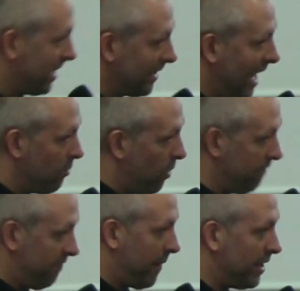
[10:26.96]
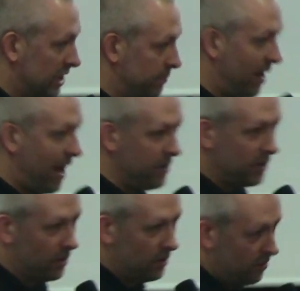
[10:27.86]
you can get more information about how you
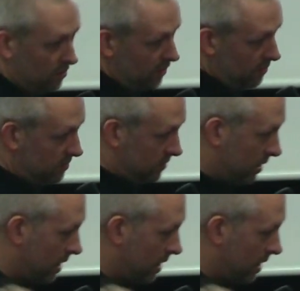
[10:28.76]
can use